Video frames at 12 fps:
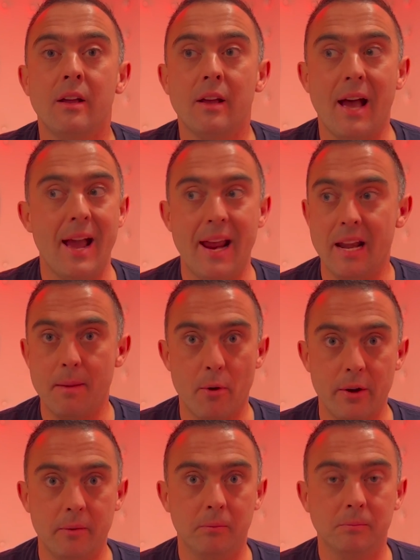at any
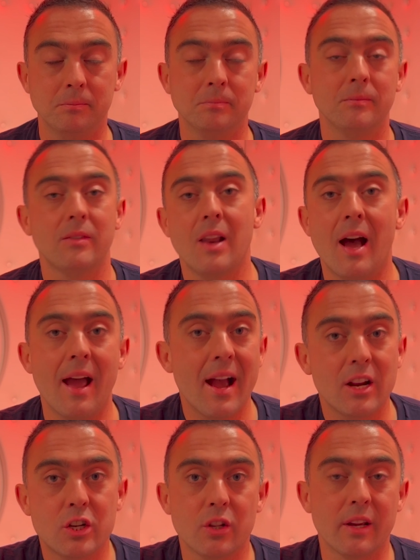point, I
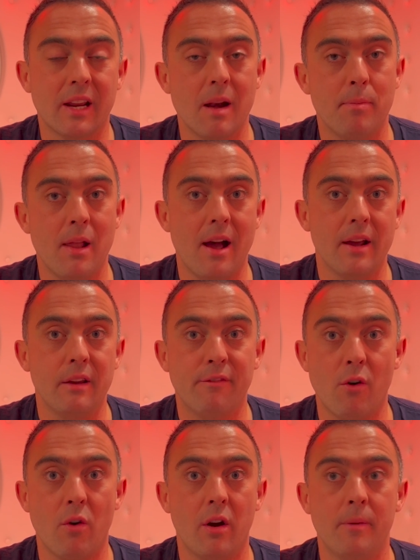actually can apply
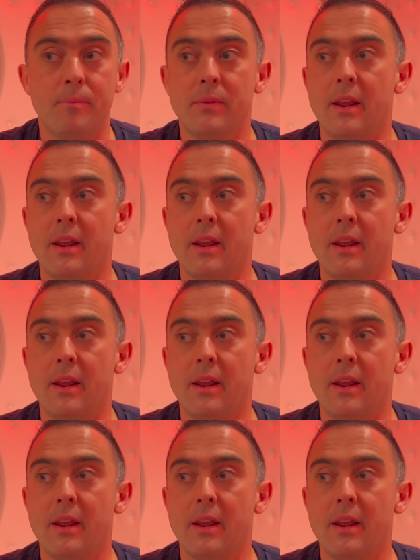for